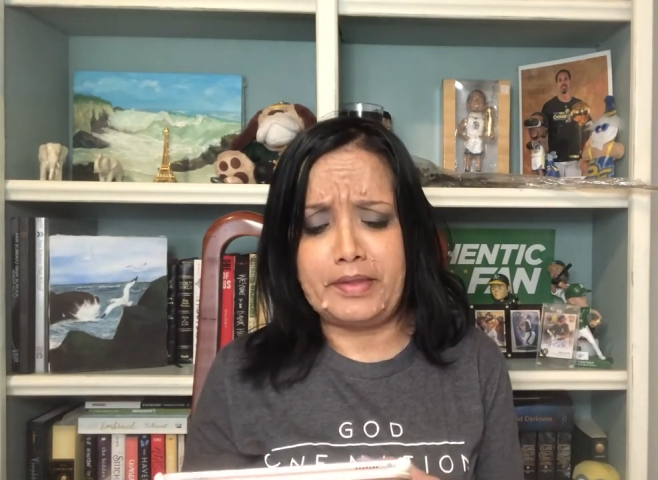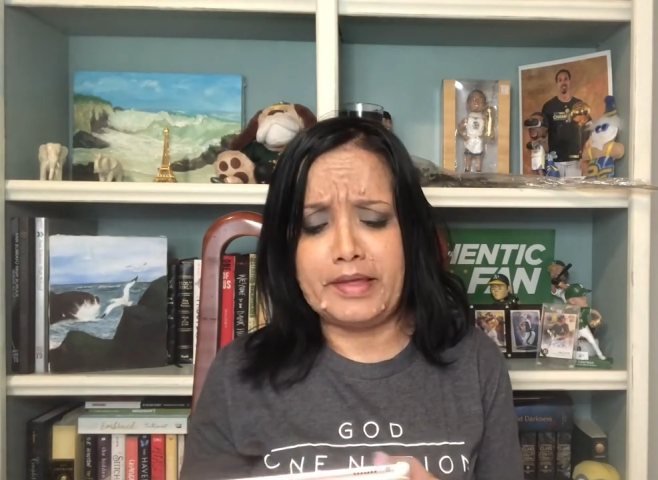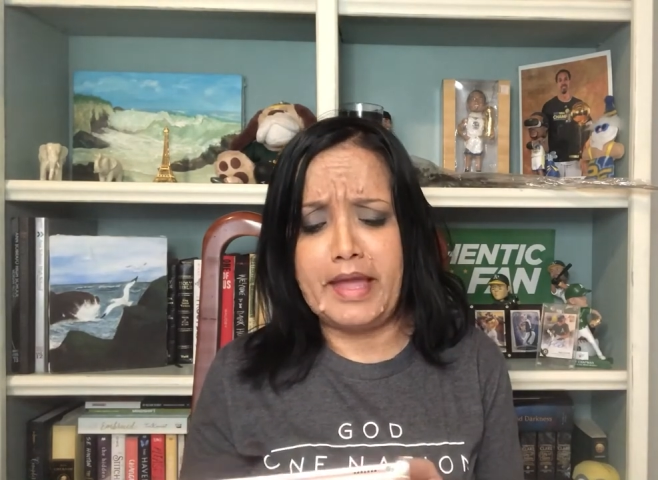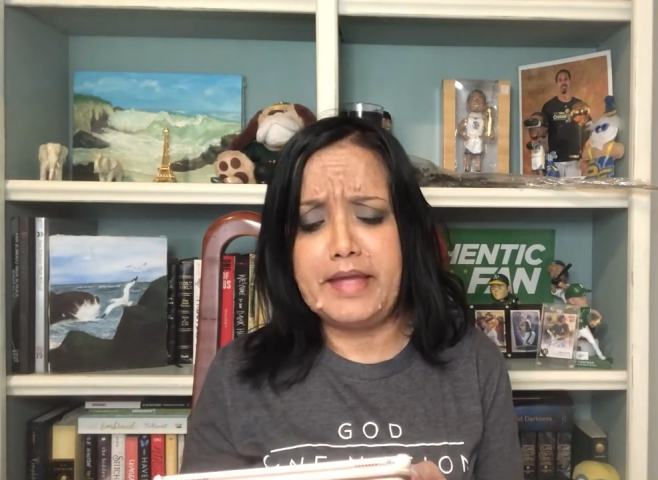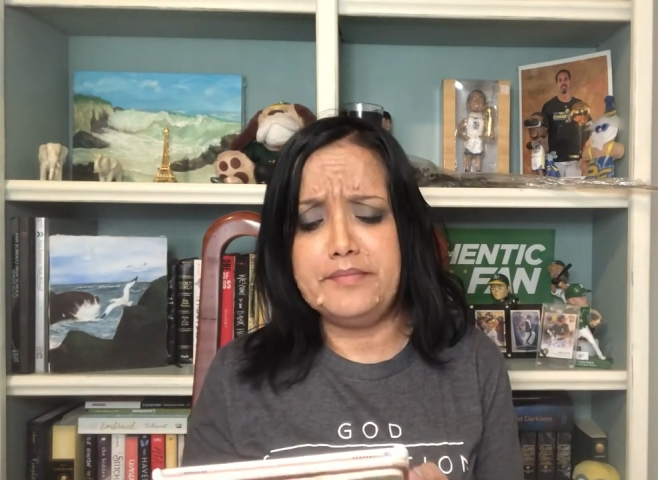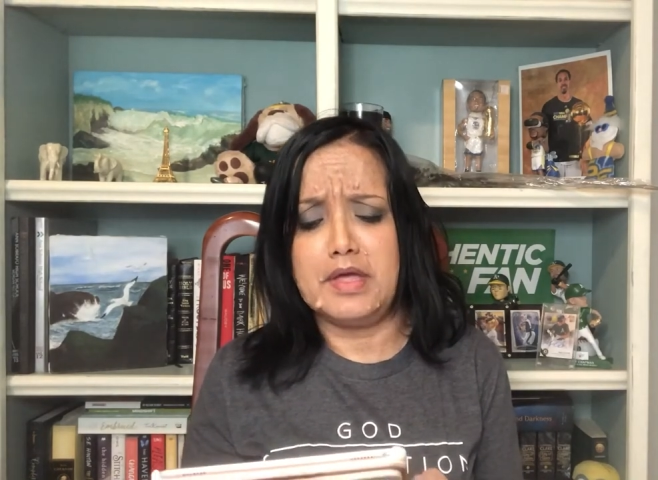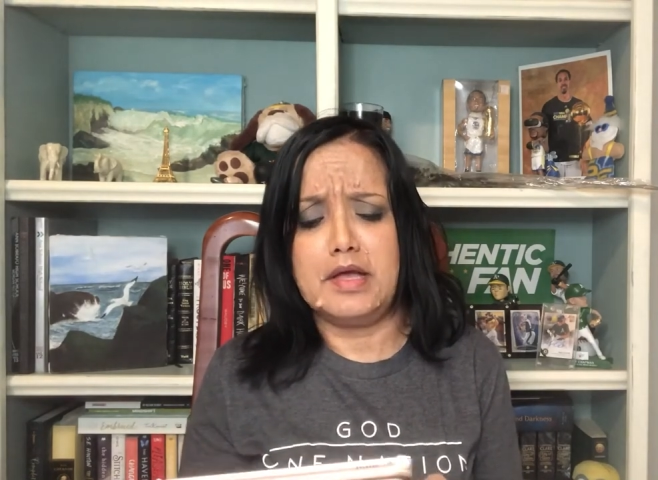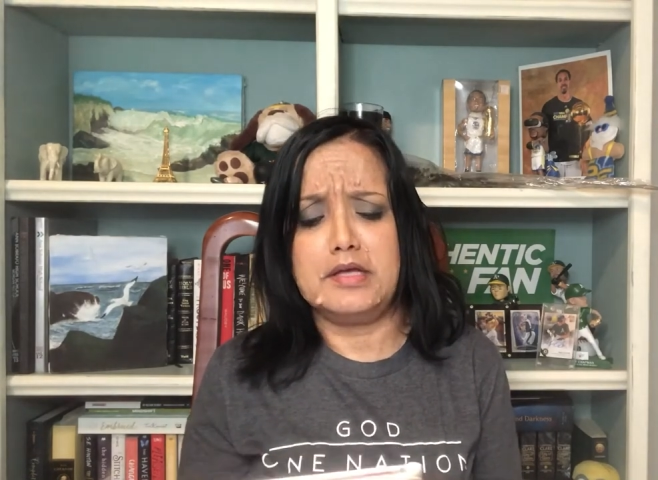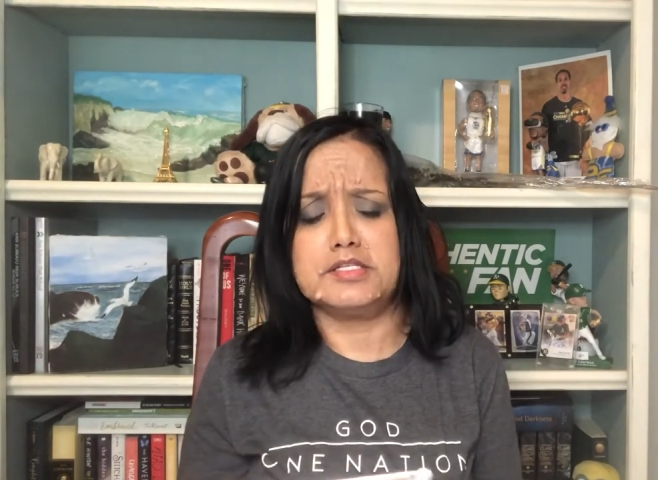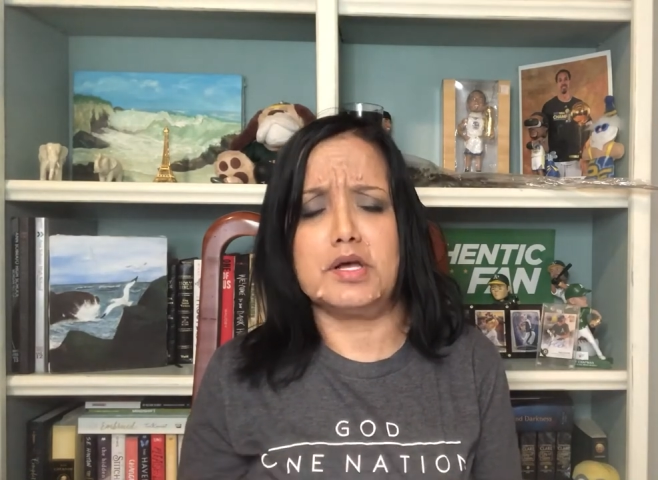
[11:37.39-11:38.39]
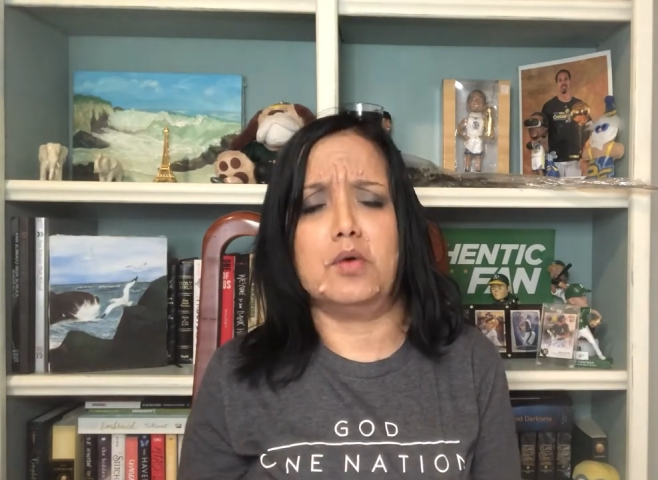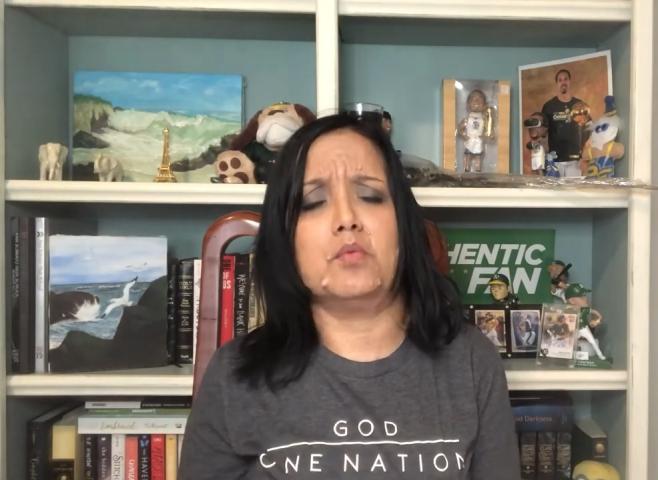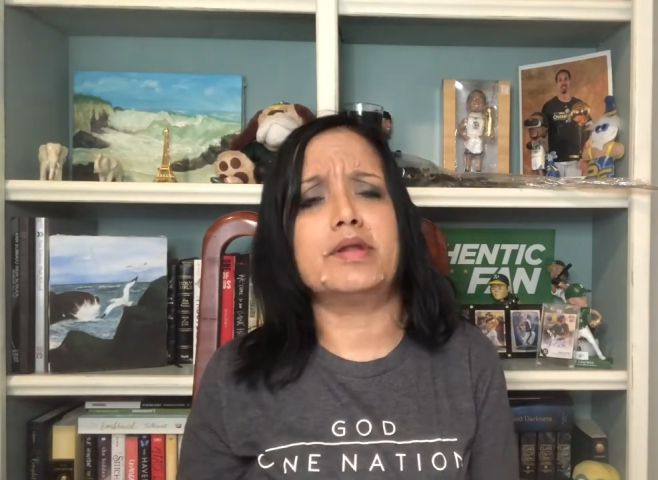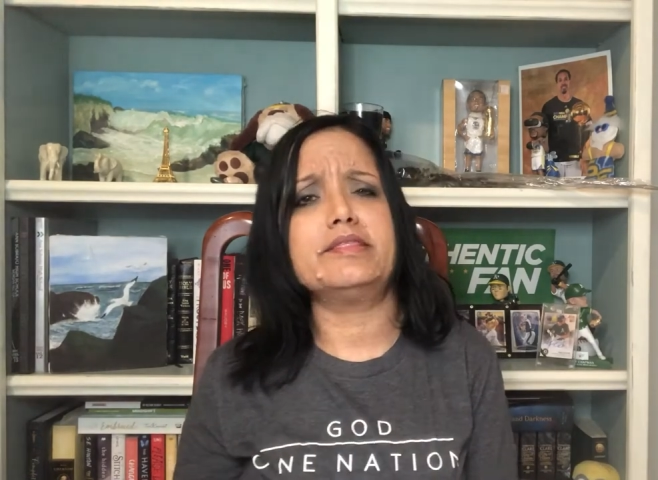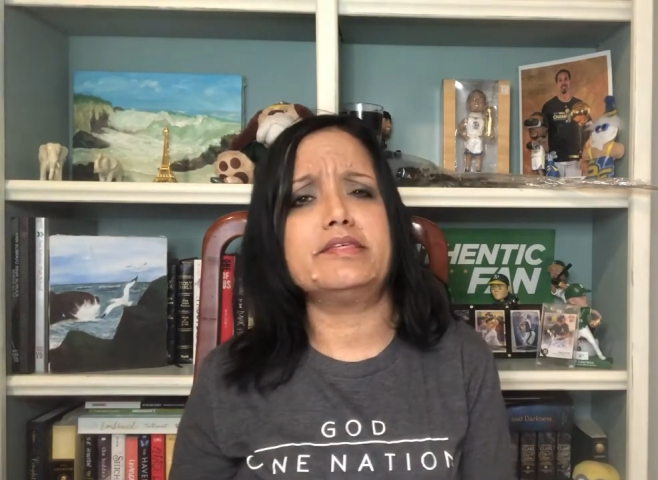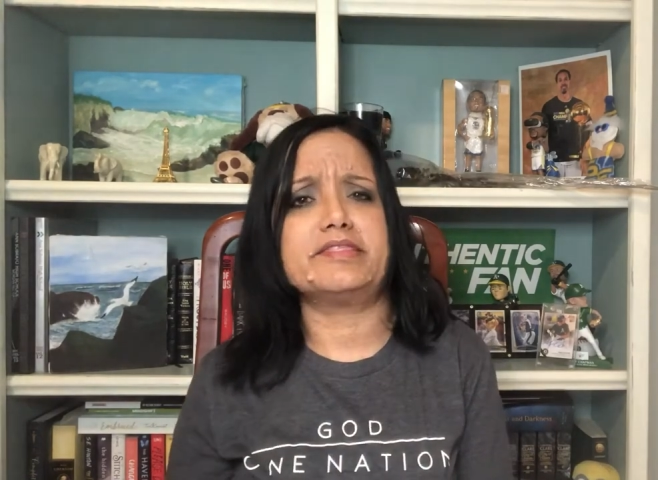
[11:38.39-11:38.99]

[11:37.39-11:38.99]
Okay, so one of the